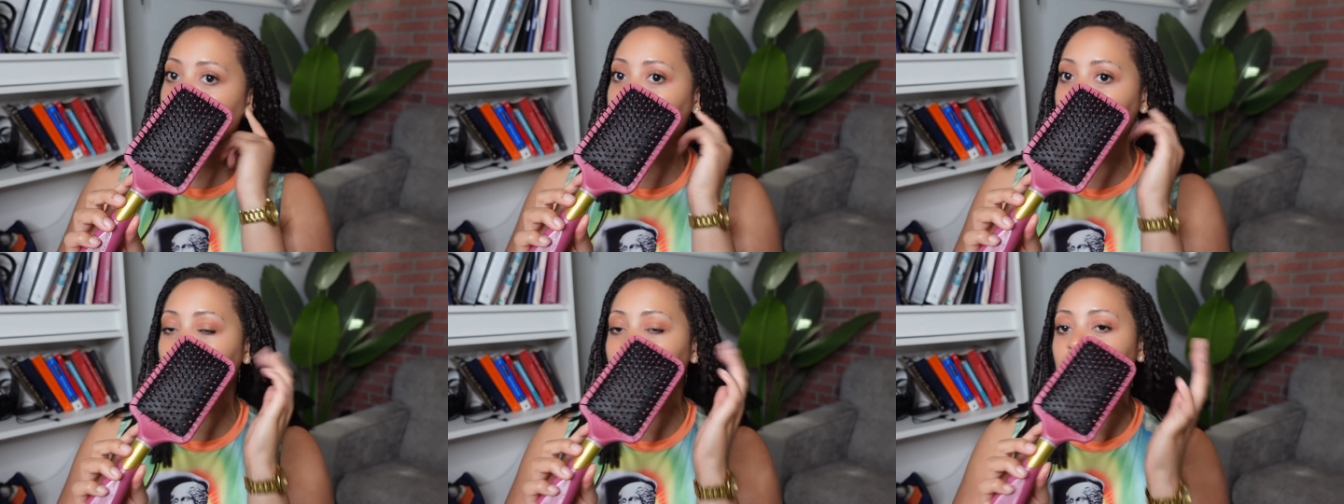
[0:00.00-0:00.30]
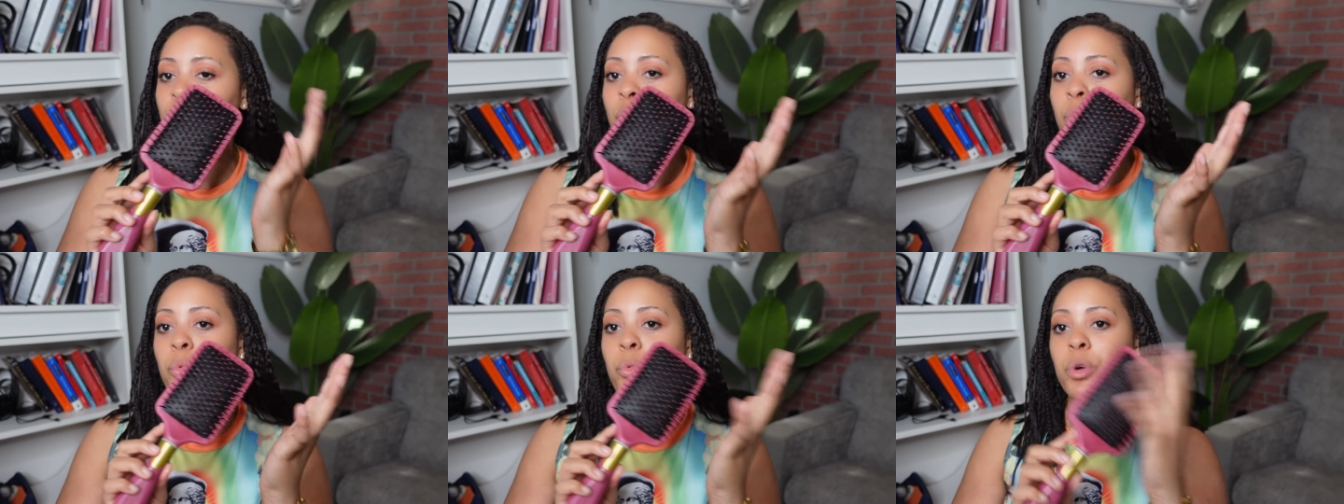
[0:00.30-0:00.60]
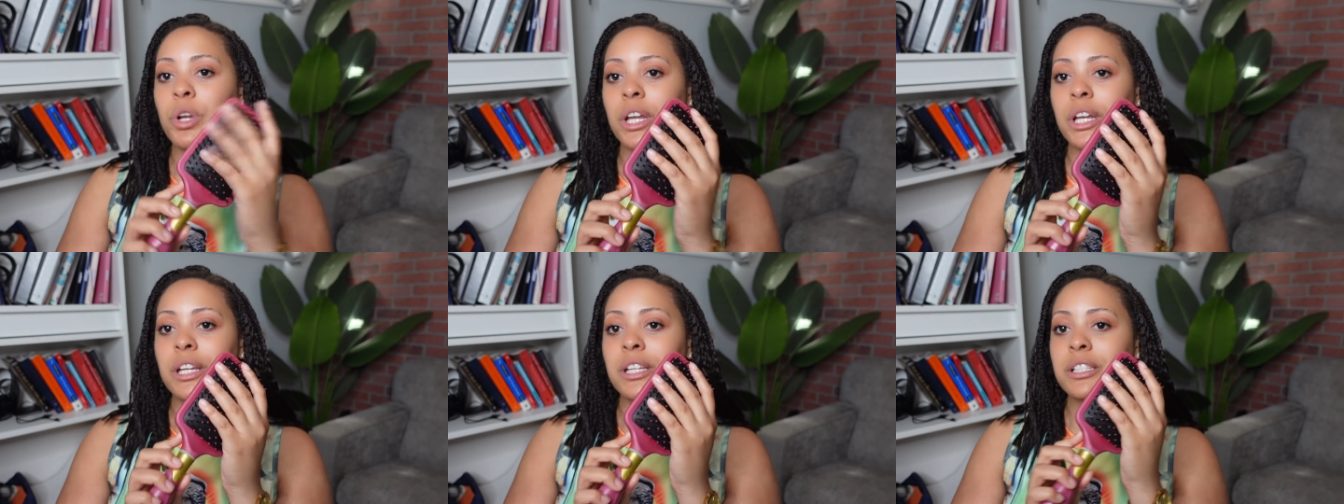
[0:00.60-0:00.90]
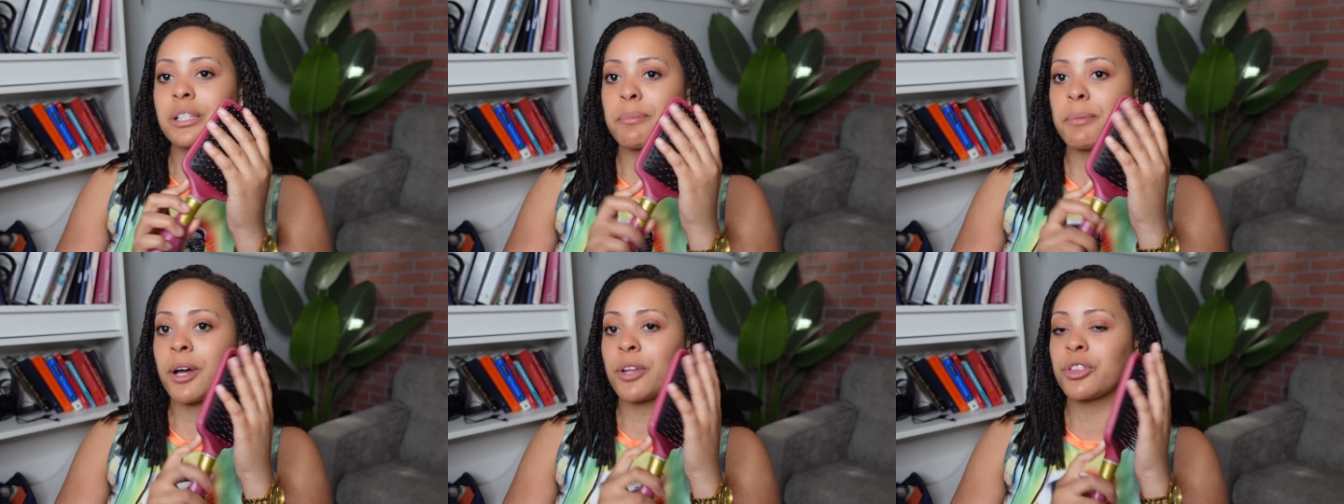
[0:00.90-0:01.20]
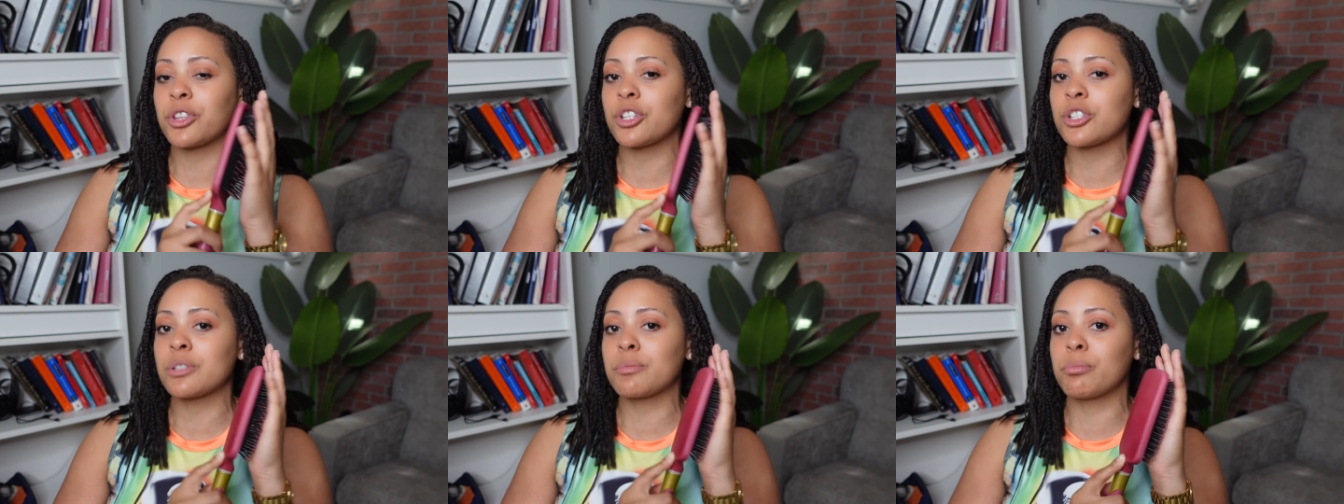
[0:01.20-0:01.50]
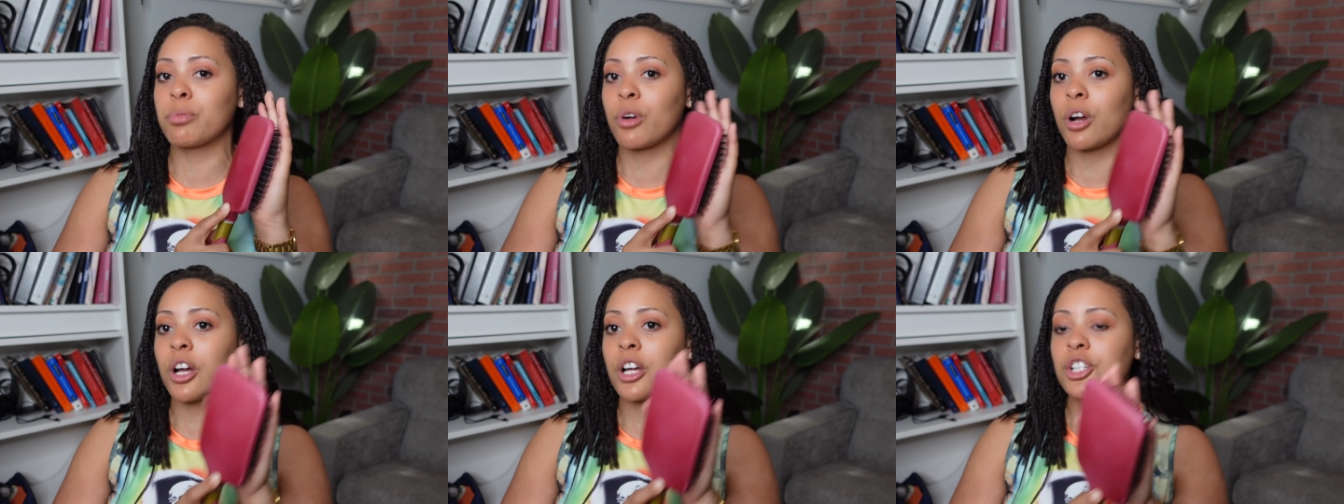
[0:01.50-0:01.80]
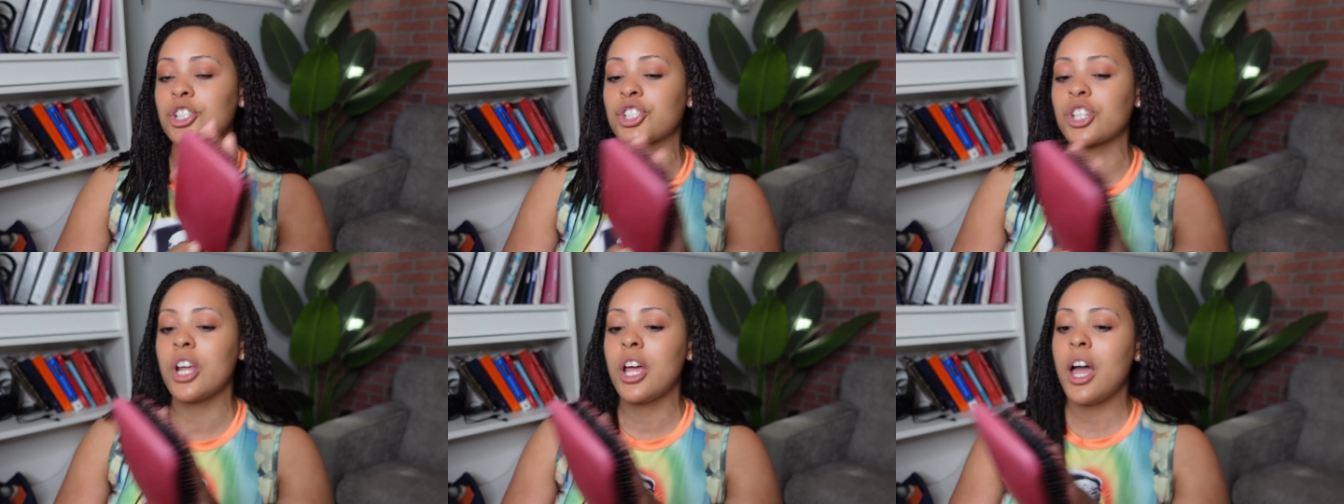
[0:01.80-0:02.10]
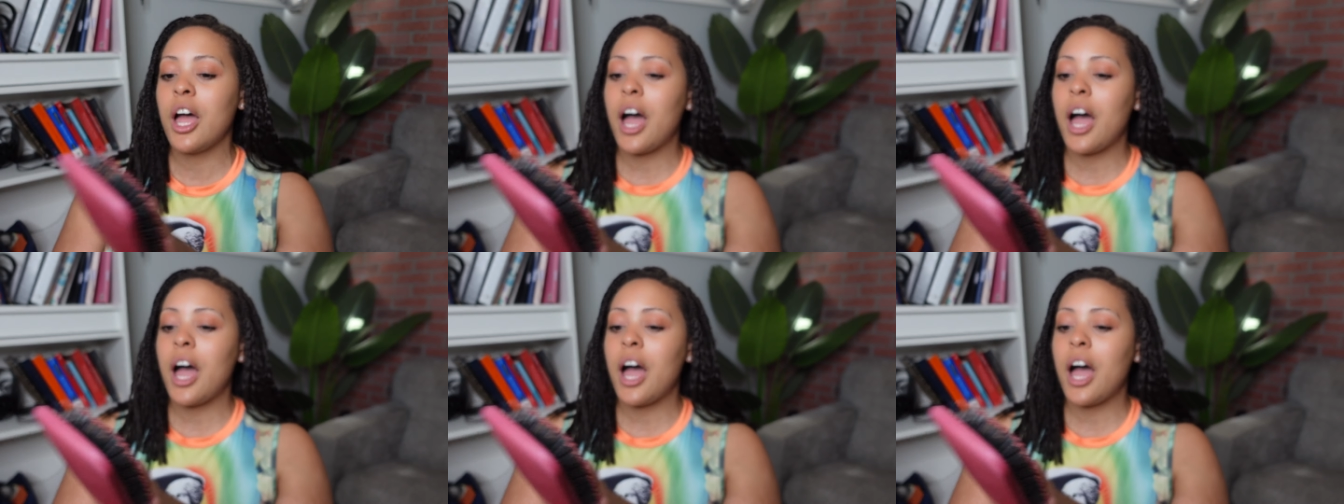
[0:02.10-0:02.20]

I don't know what it is about this brush.